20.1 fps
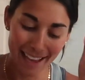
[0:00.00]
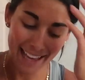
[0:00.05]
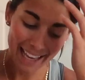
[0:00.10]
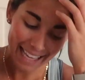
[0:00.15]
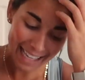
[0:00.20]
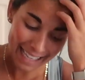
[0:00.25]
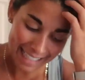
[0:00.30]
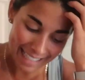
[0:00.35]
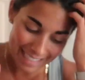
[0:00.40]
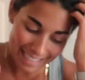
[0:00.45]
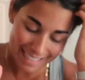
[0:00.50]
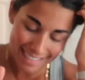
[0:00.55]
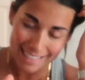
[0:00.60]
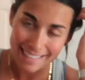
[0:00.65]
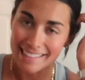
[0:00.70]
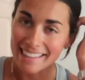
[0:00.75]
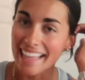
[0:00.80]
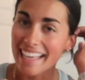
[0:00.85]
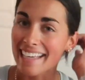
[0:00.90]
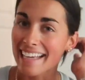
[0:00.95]
And
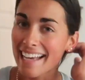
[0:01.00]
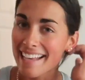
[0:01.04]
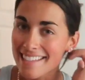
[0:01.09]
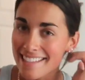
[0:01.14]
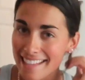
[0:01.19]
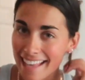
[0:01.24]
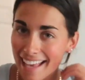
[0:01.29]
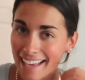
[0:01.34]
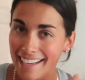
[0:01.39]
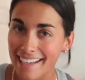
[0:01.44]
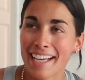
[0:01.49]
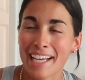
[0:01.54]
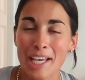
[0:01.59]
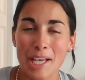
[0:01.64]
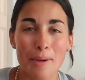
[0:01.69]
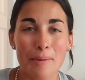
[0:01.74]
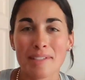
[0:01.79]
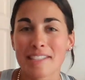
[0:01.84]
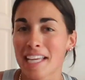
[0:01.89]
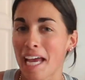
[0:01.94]
like I said,
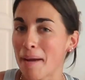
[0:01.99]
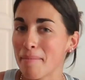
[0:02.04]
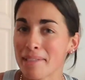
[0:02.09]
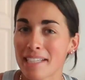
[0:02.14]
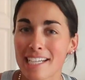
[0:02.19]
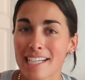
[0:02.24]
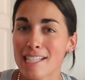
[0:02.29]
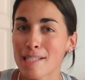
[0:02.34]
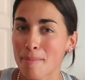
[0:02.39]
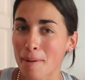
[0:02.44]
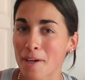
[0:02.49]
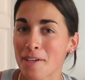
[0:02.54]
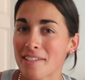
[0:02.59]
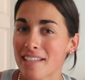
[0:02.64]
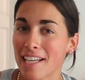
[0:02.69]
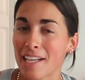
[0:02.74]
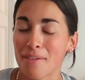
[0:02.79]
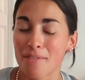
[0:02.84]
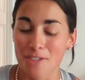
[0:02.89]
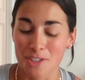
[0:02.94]
it was time to get a spare
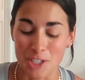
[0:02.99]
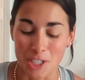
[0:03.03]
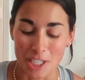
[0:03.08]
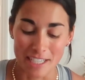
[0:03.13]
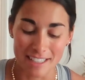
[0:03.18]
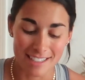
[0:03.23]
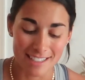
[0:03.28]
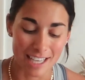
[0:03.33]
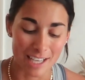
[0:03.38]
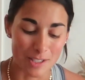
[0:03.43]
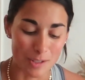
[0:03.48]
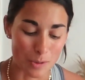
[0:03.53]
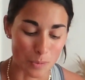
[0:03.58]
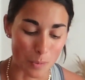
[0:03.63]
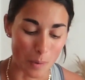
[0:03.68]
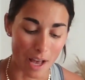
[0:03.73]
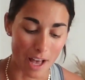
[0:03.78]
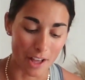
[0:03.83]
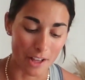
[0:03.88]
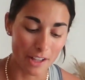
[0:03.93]
set of sheets as
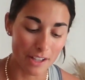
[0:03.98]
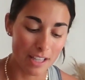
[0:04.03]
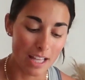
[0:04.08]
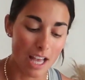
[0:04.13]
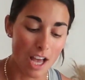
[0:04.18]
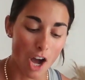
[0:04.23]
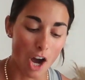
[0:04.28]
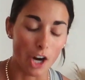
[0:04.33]
well.